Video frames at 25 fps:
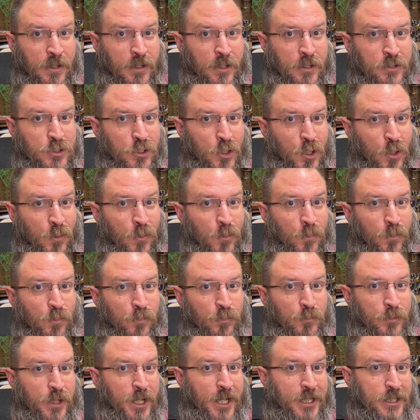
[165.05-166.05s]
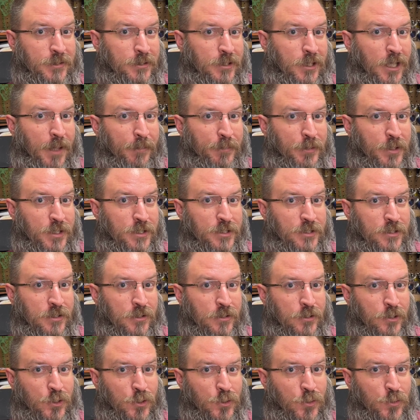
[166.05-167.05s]
So the next step is
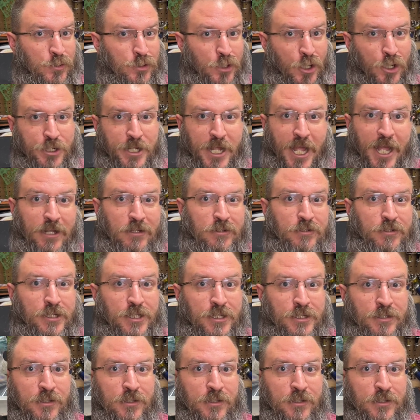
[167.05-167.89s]
to start tackling these.